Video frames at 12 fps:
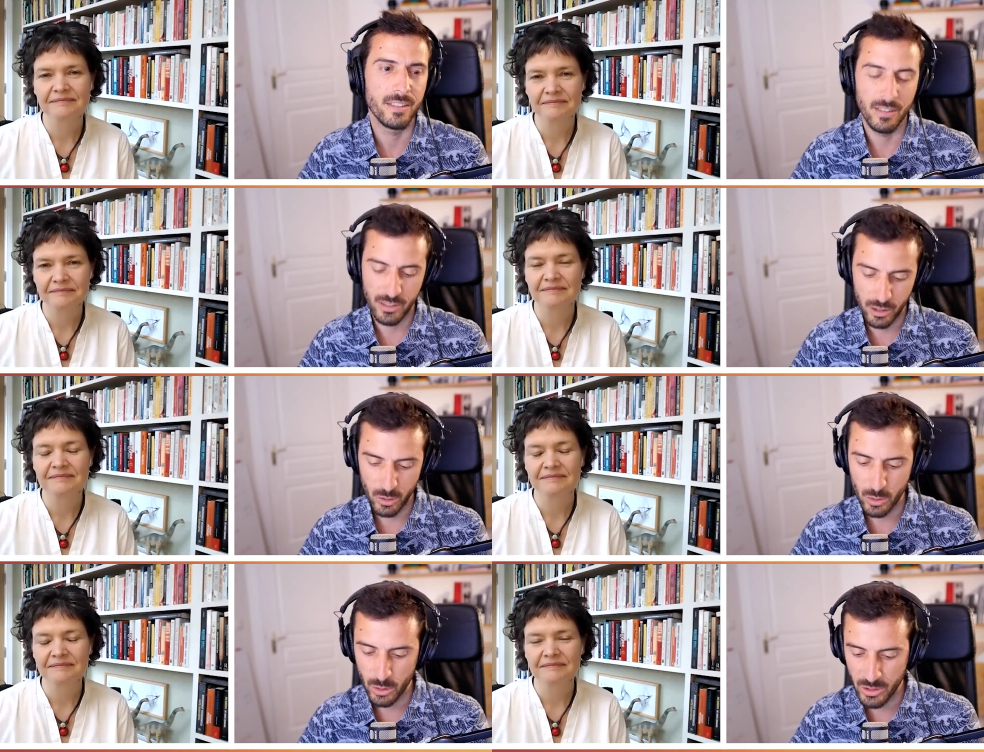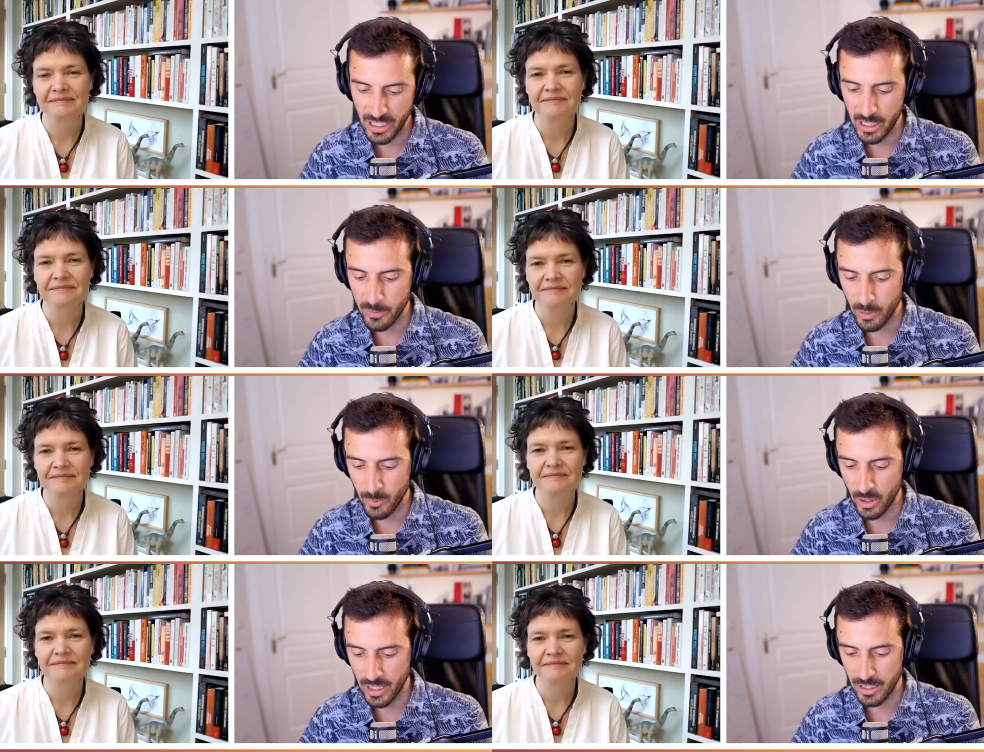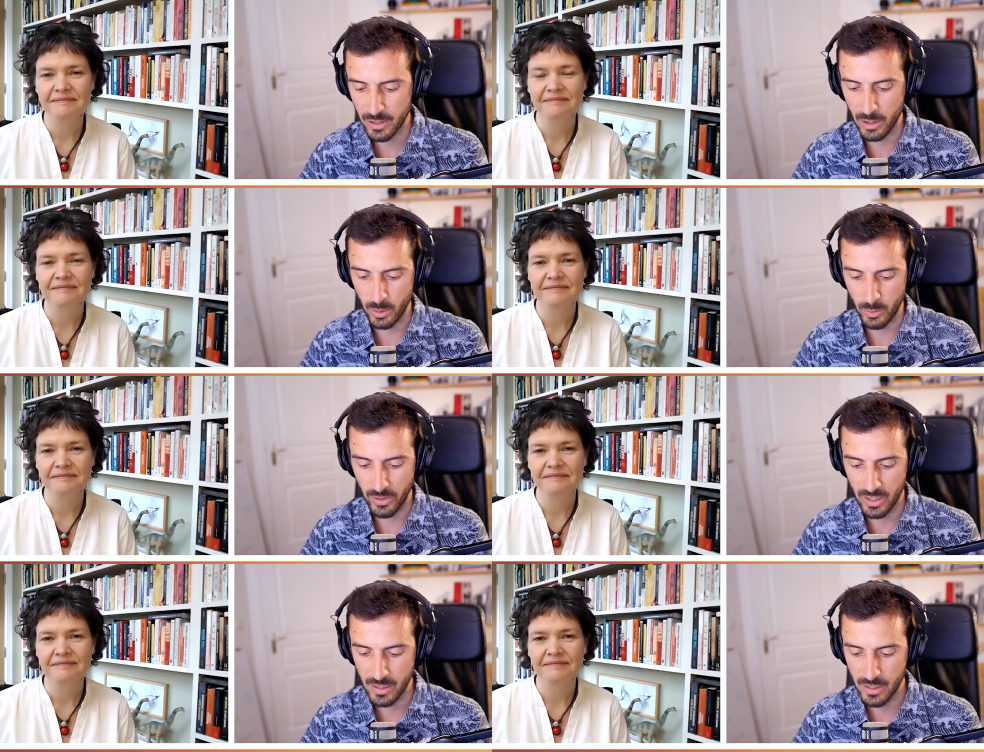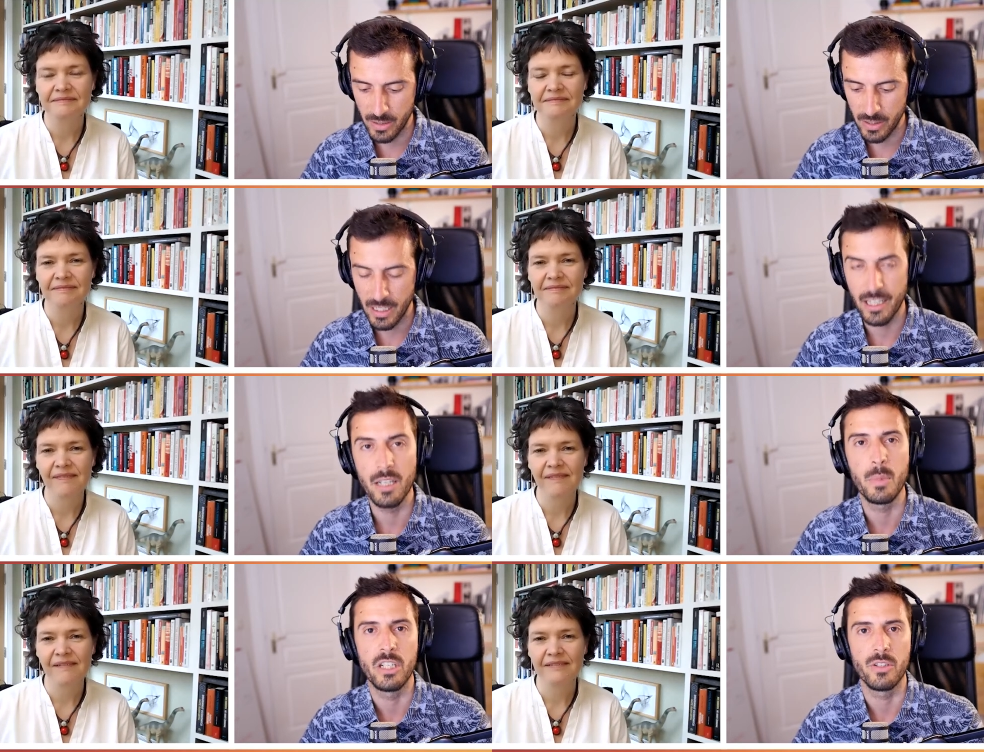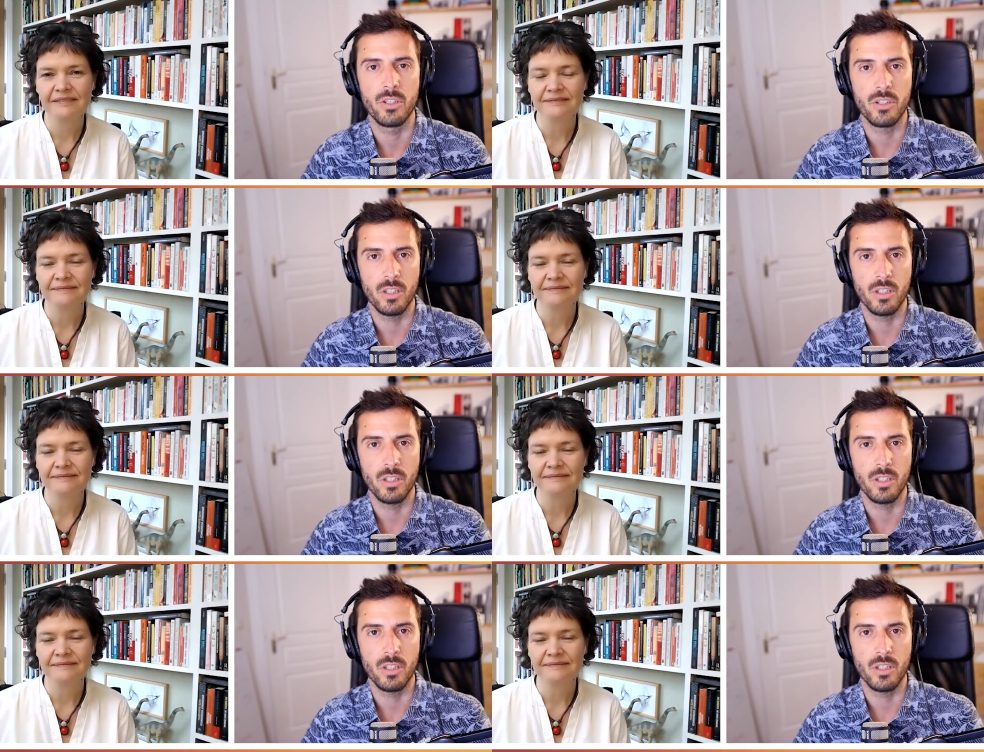Speaker 1: you, you said it from the get-go. This is an image,